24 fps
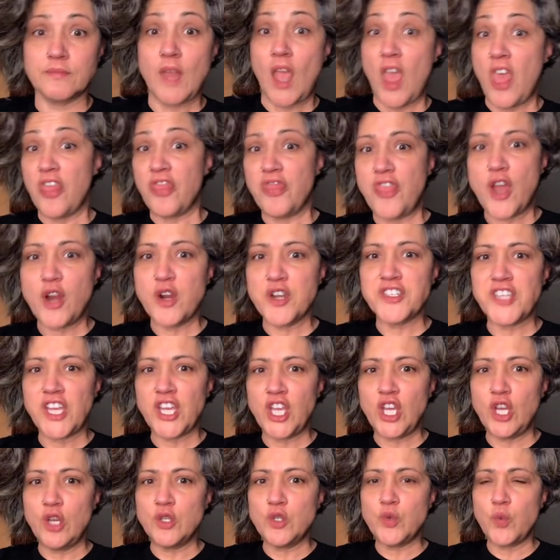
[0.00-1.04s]
There is a
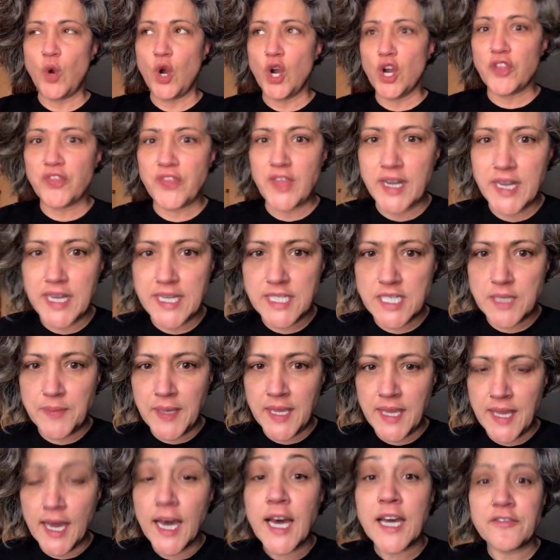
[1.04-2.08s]
huge word that needs to be
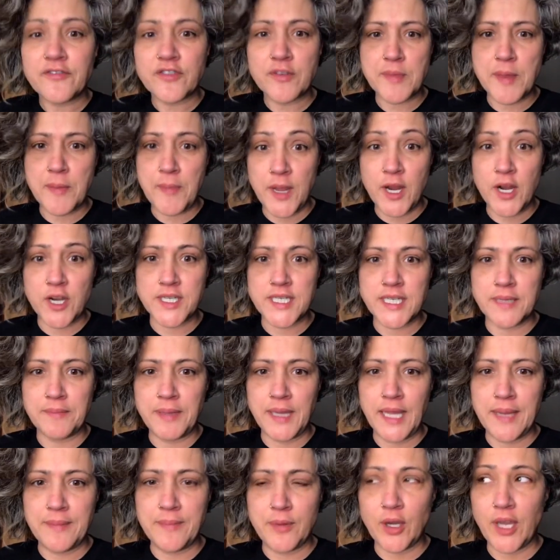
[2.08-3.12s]
cut from the parenting
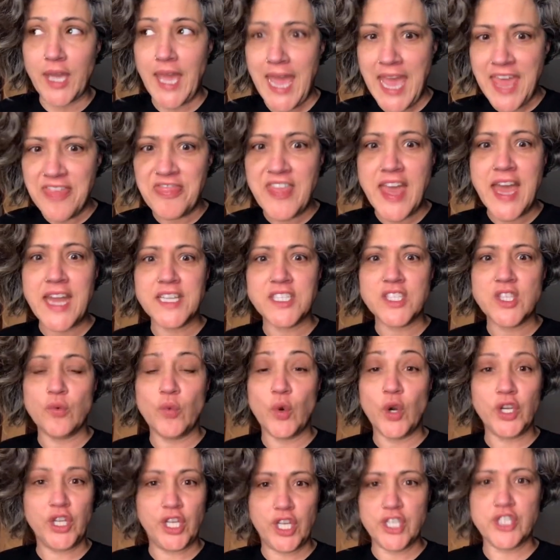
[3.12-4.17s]
playbook, and that is the
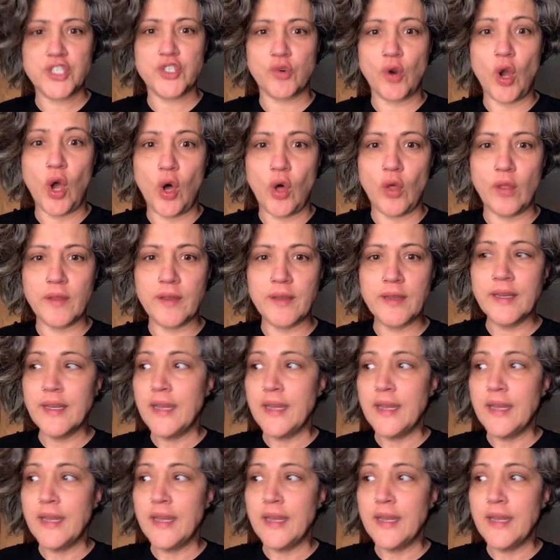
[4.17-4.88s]
word control.